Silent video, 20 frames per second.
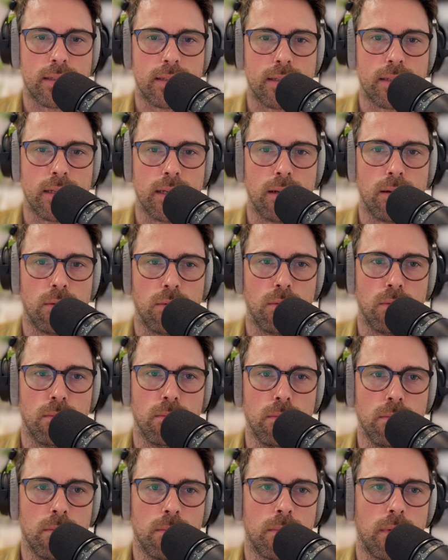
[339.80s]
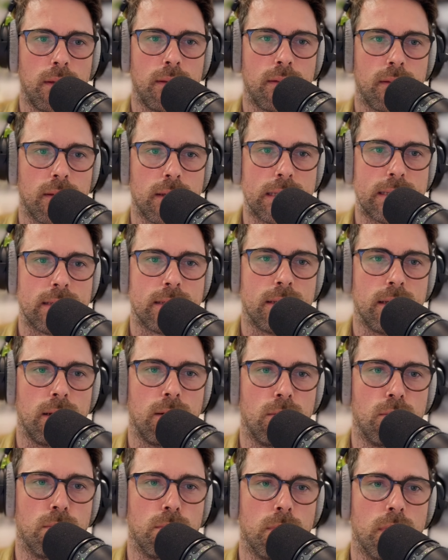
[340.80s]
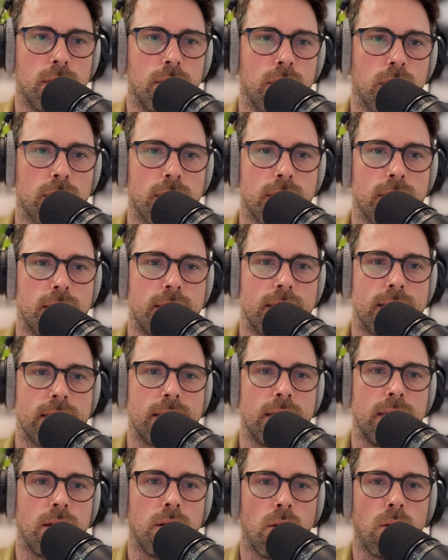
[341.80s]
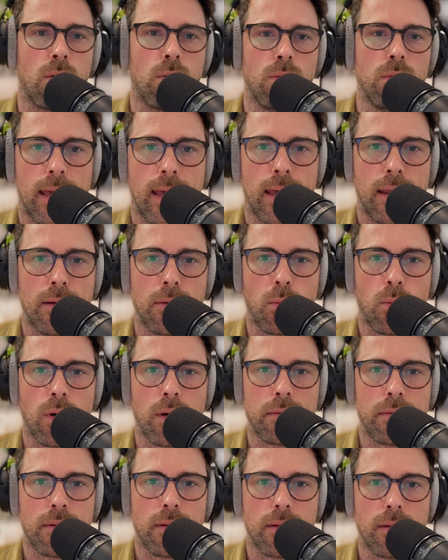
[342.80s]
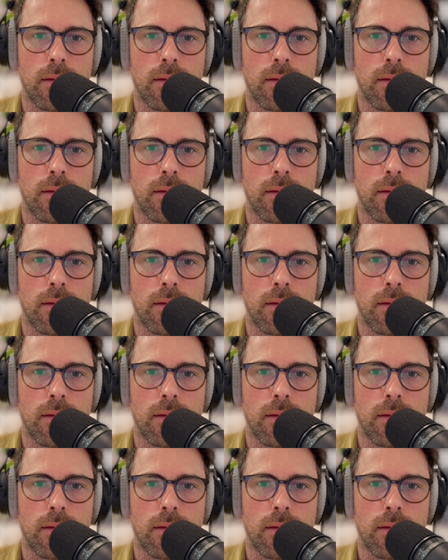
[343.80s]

Stiloom. It's stiloom.co. And what